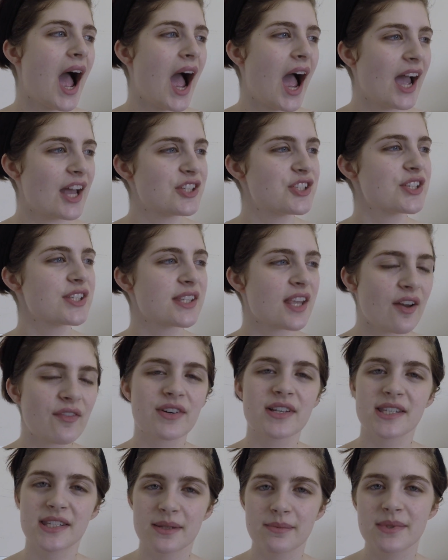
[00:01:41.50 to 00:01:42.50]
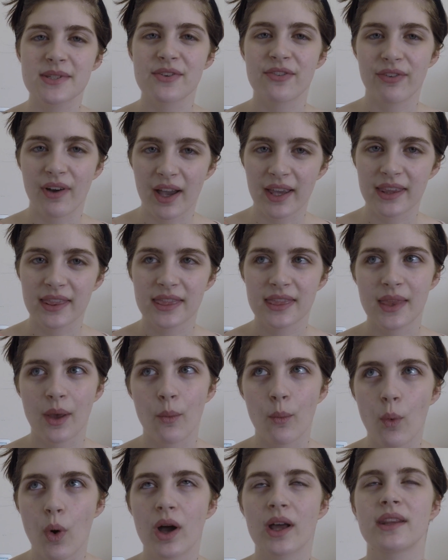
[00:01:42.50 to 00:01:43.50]
I just never seem to find the
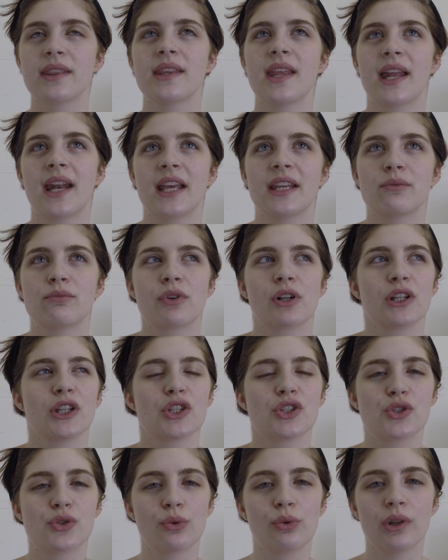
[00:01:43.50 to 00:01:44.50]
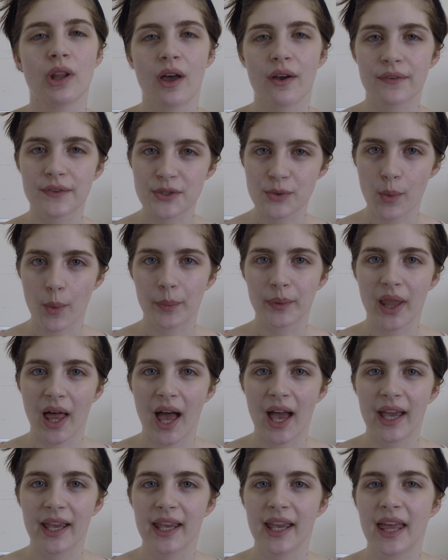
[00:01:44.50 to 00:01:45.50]
one that I really do love to
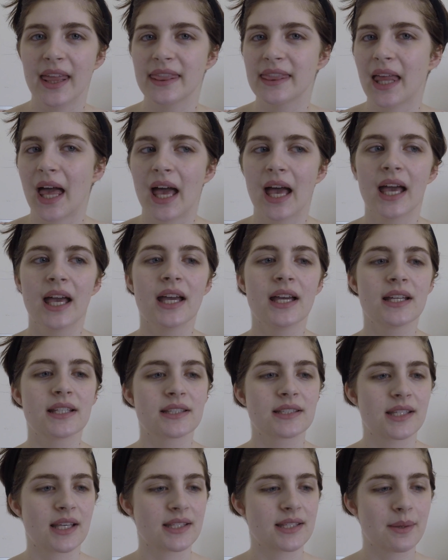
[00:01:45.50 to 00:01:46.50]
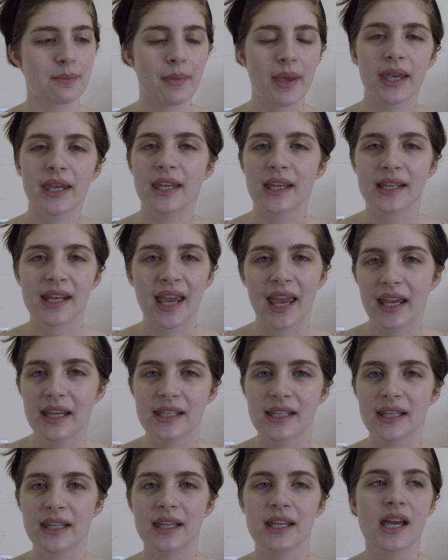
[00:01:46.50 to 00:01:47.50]
apply and that doesn't make it
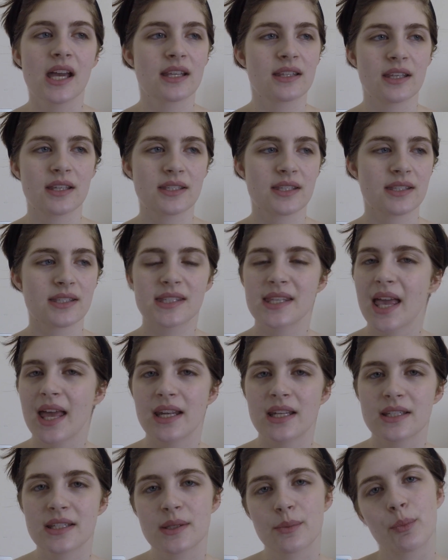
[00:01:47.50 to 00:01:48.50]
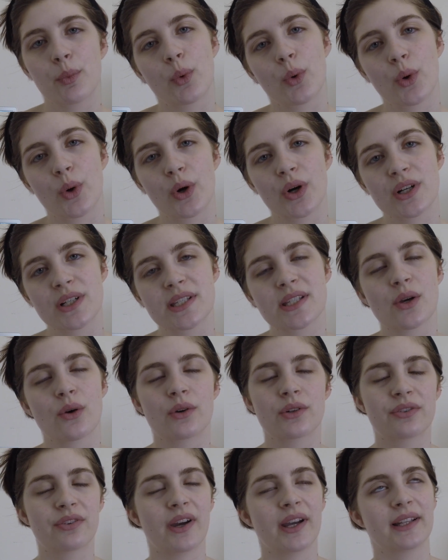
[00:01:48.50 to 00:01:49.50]
cakey, doesn't set into pores
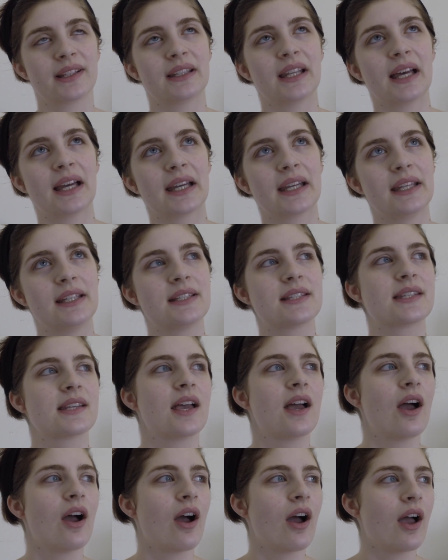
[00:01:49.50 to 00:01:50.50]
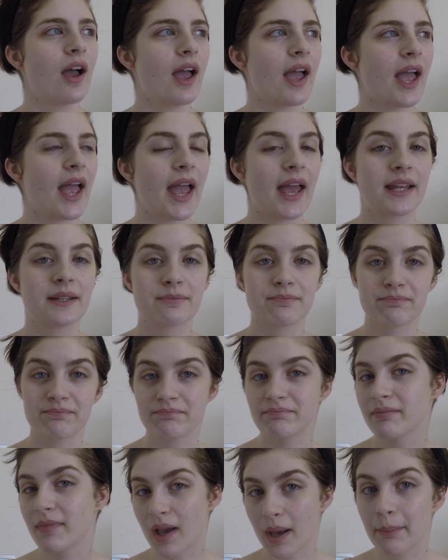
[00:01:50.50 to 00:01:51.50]
or fine lines, and
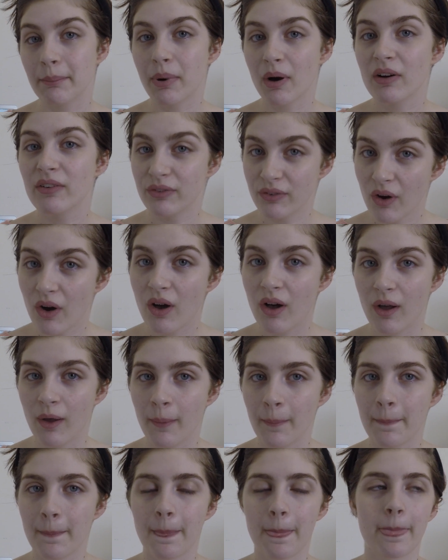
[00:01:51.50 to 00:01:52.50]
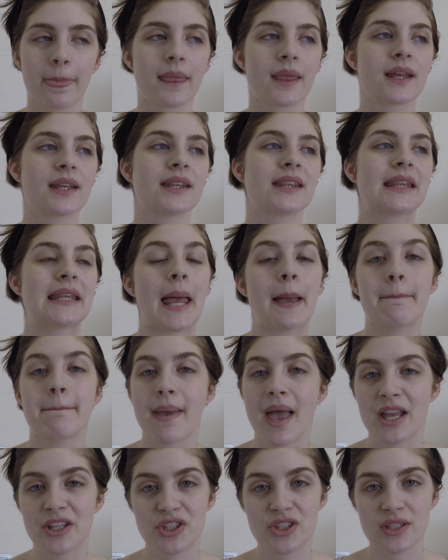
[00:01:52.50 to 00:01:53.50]
above all, that
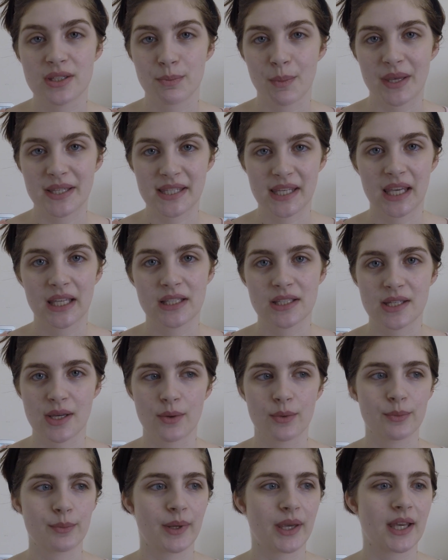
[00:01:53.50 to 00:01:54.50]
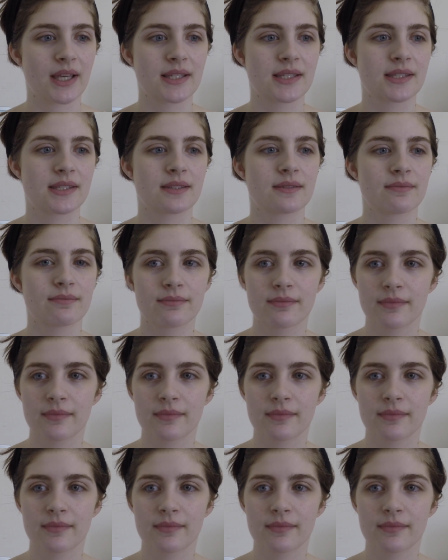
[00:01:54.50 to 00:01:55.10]
matches my skin tone, because